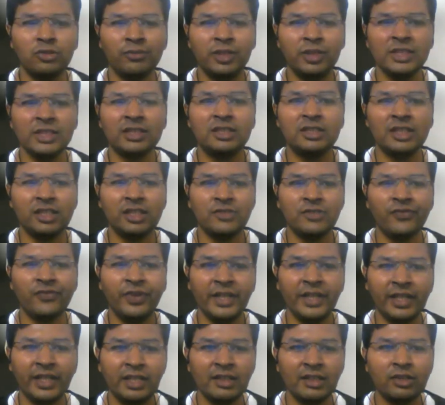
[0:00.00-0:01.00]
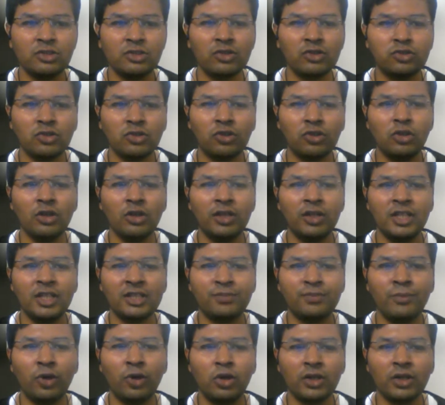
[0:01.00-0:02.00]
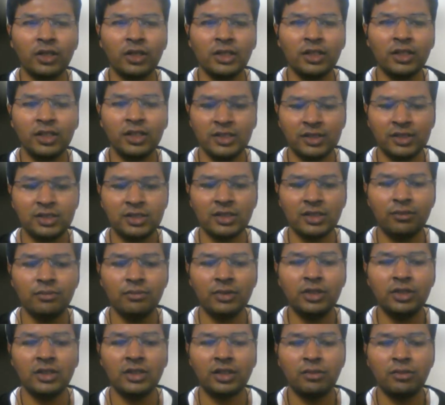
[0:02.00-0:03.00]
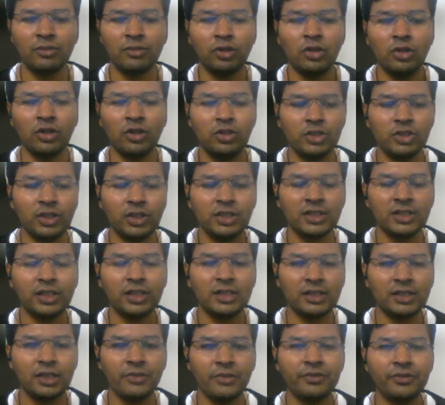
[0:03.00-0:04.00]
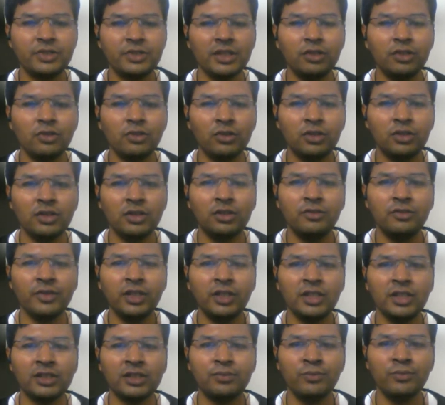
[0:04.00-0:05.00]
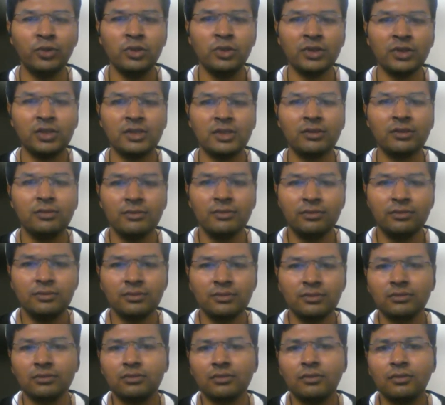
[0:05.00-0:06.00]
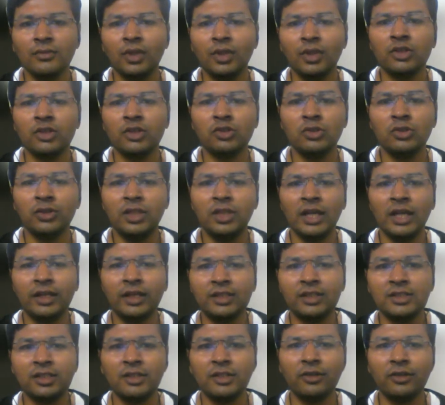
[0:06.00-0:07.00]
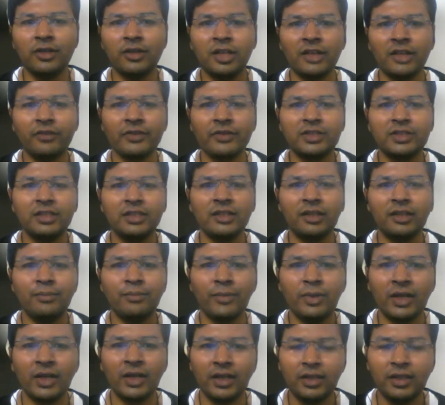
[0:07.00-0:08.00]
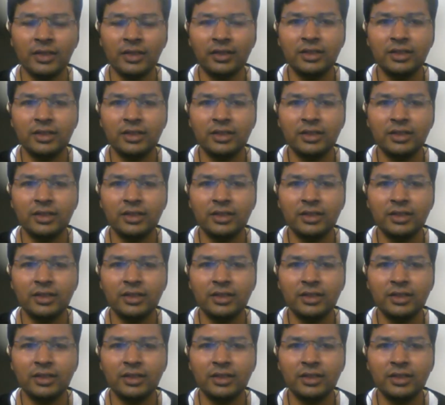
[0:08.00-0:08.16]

means this waiting is also called as blocking in some terminologies as I've seen on the various books. So that is around request and reply.